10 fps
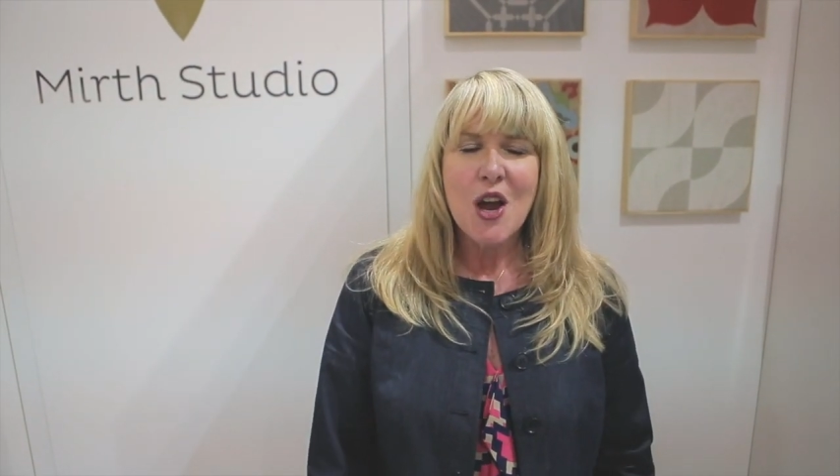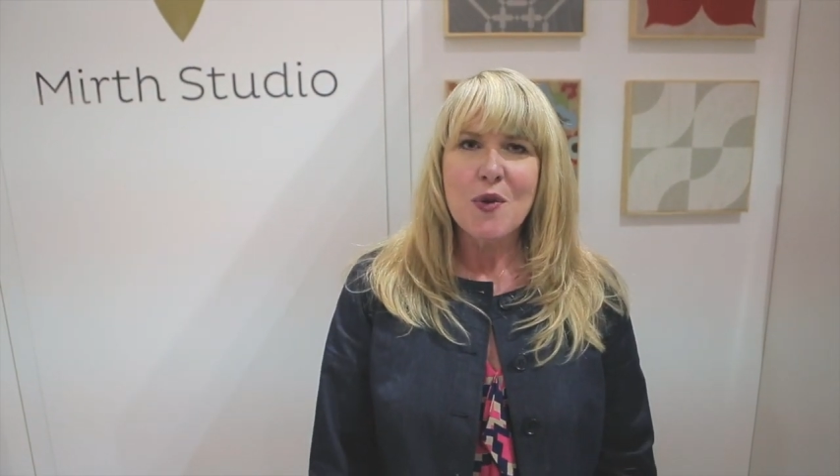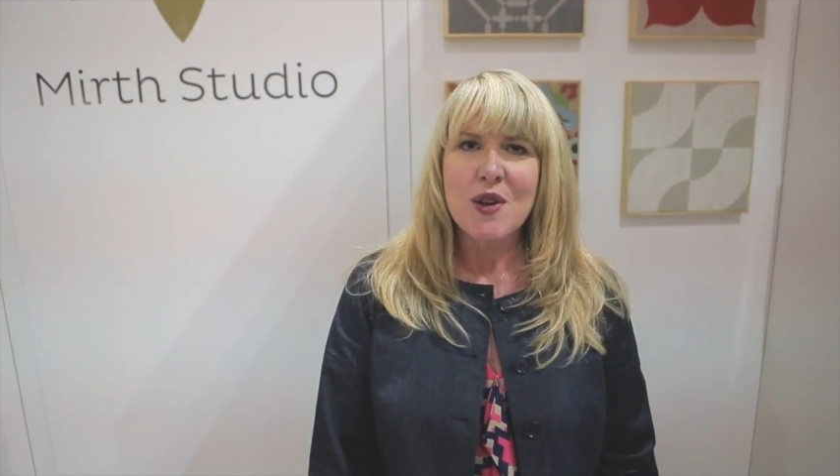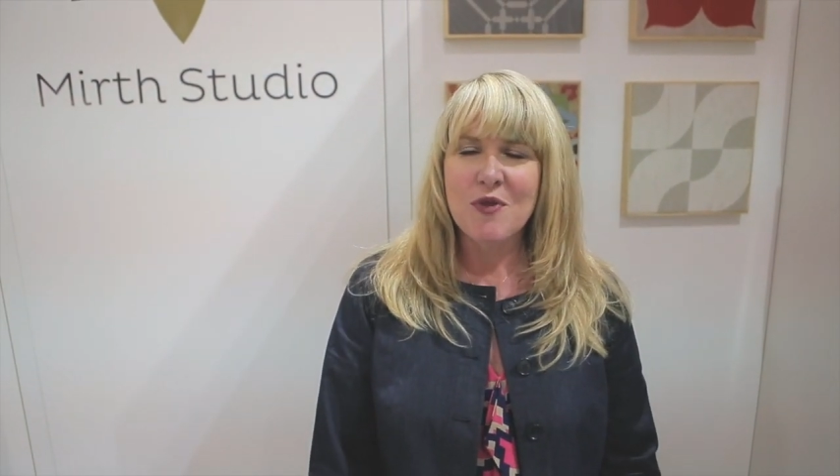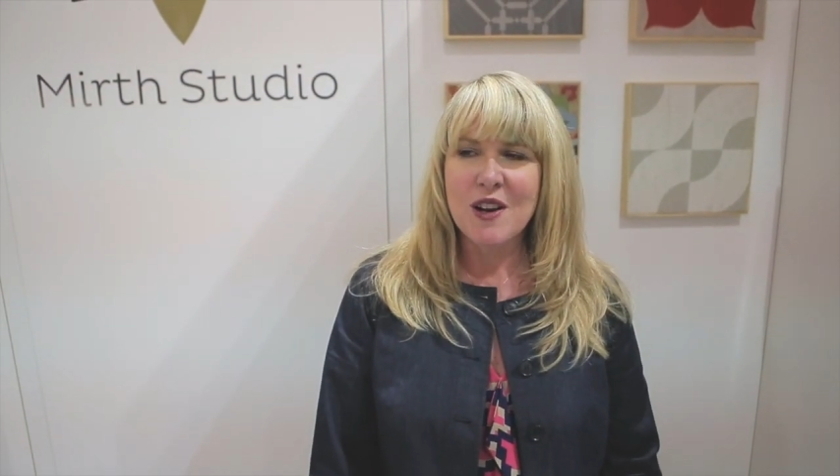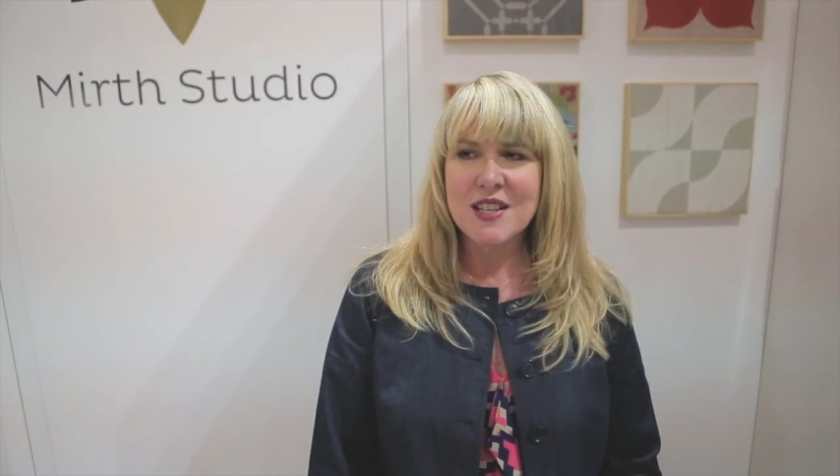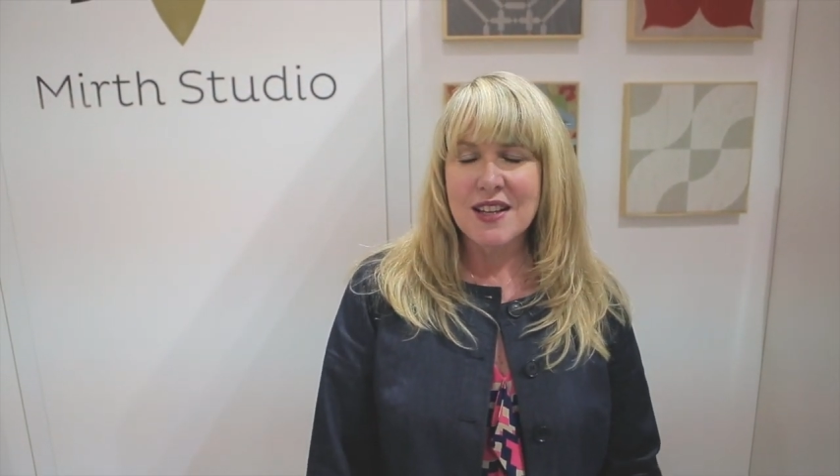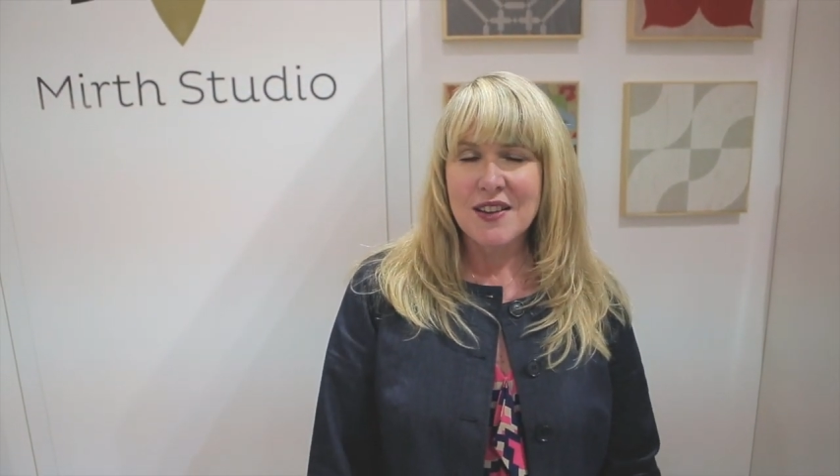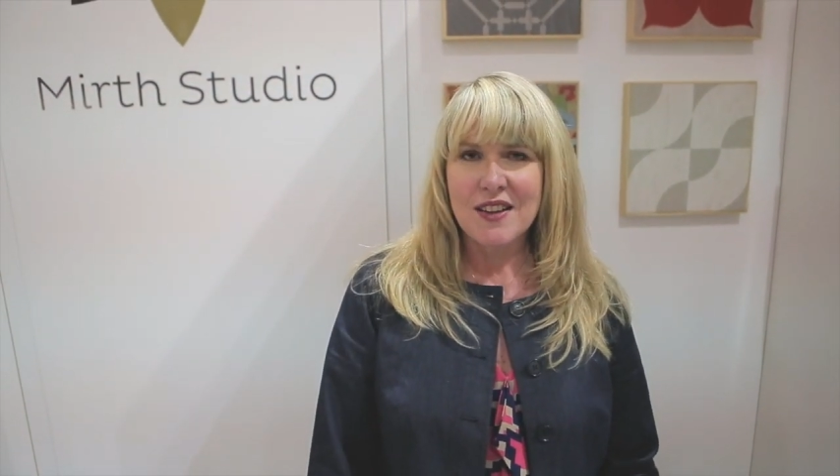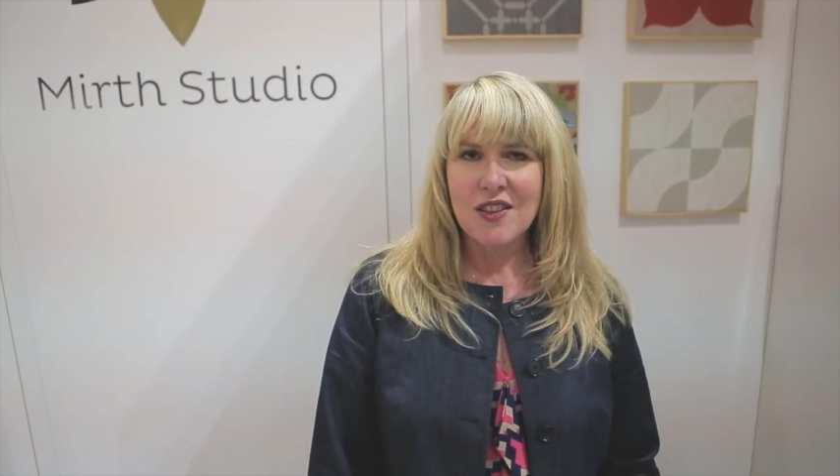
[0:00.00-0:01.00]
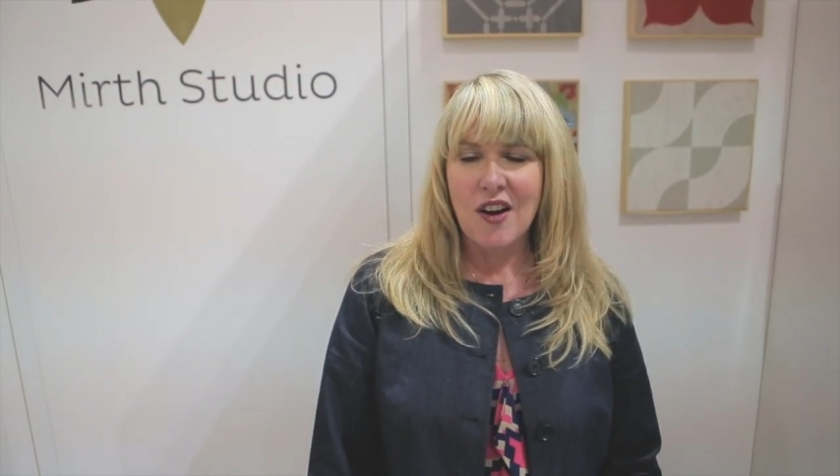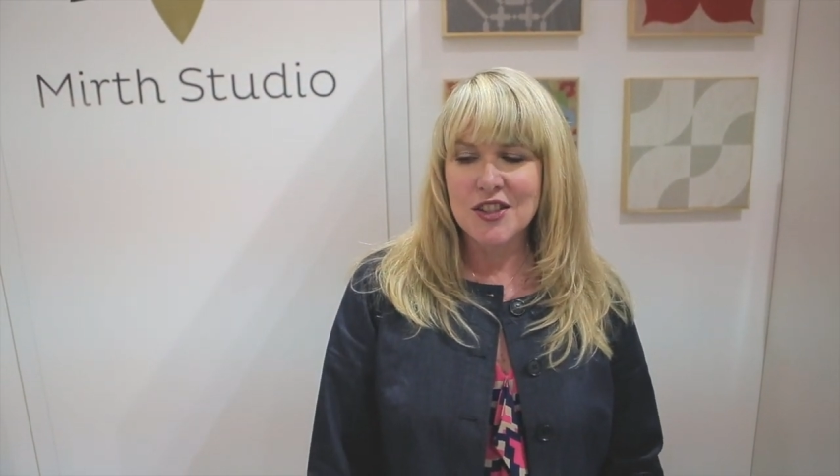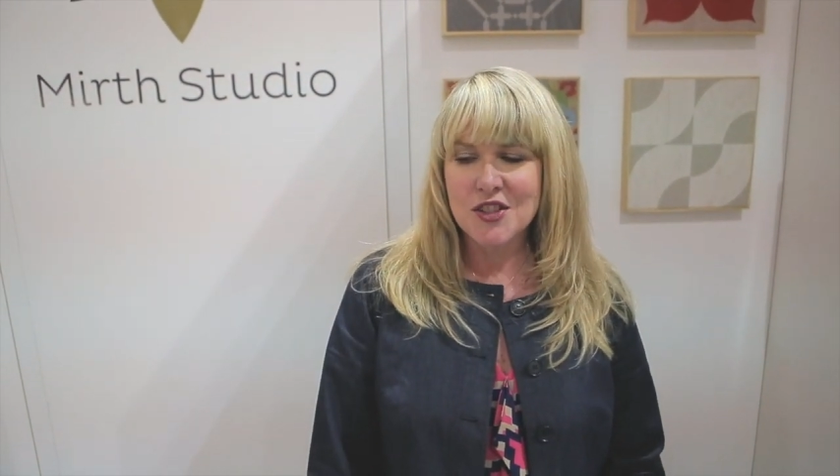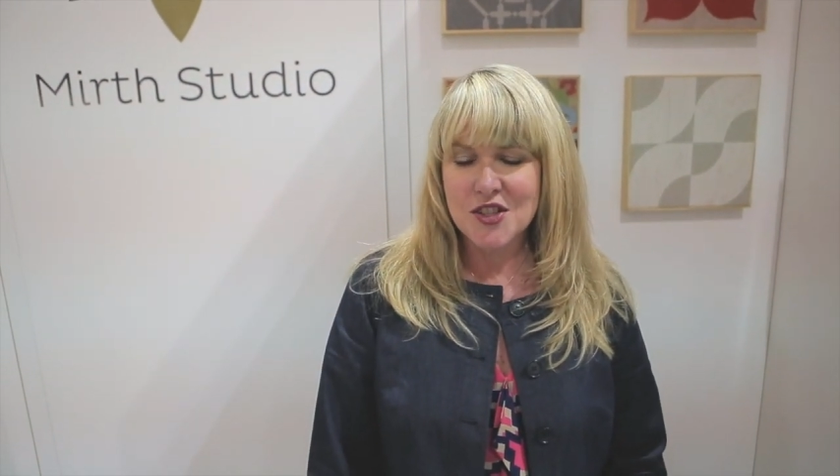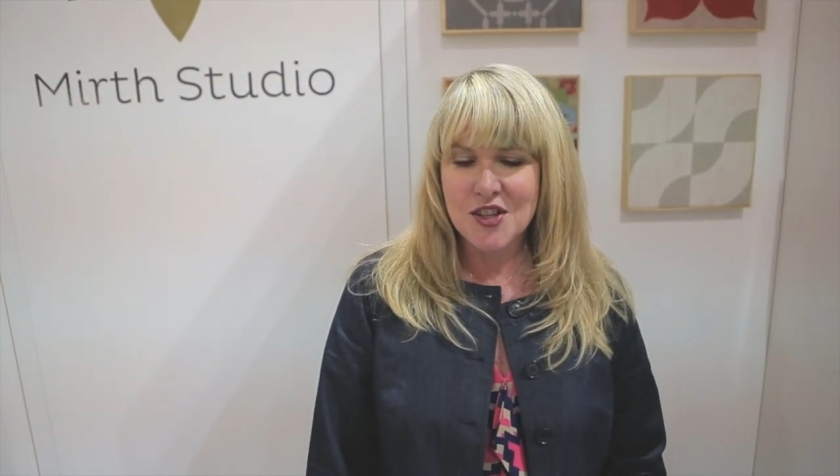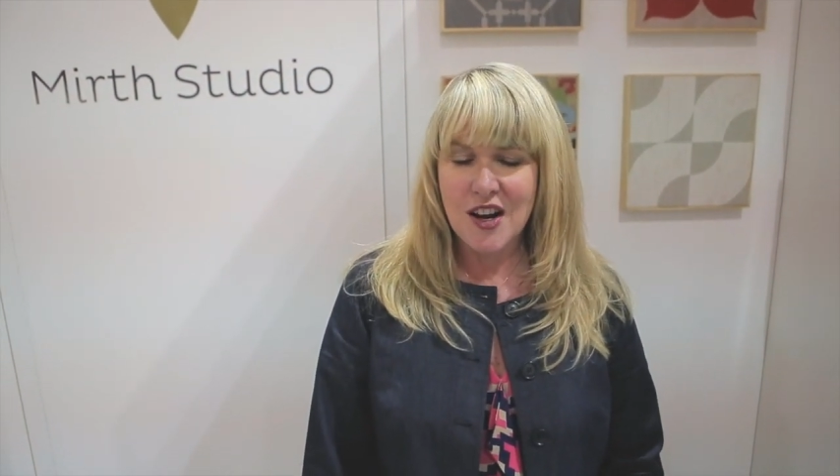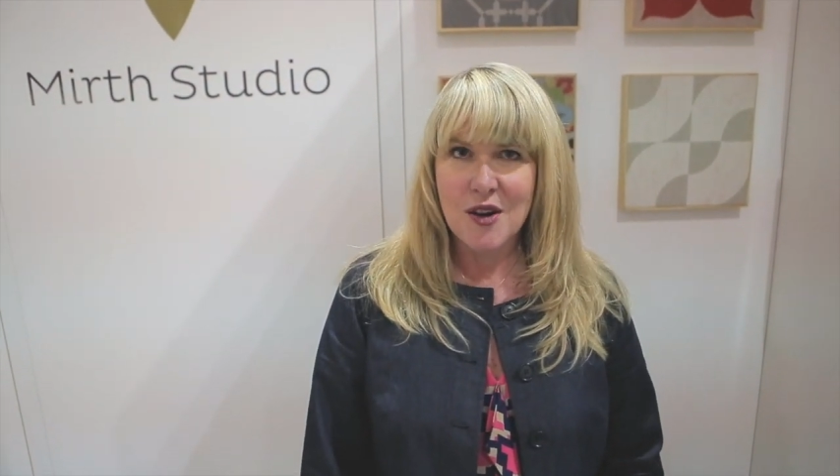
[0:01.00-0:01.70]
We've recently launched